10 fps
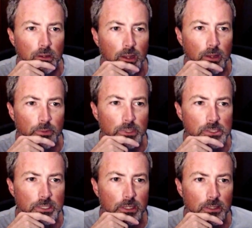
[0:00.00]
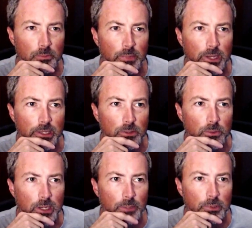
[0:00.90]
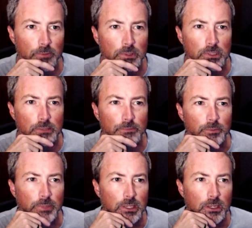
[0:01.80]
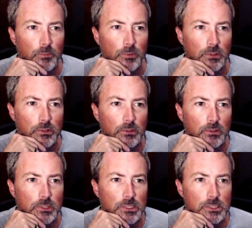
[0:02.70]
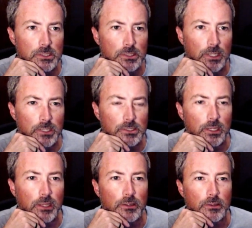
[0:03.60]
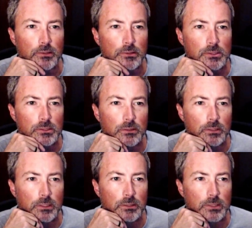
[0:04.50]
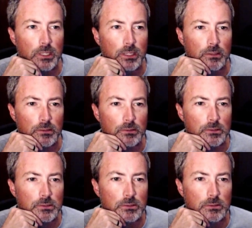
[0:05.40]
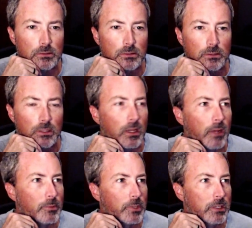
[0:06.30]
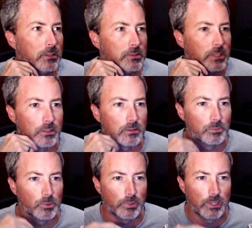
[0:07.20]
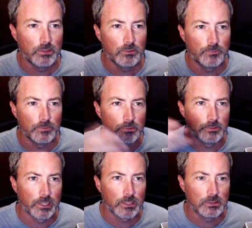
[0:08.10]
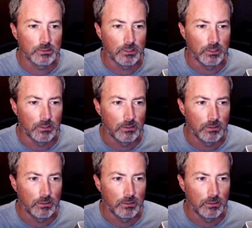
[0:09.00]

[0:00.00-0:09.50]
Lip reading: How do I scale my UI perfectly to fit my camera? Size and anchors. You can use anchors. I'm trying to use anchors, but when I do full rect, it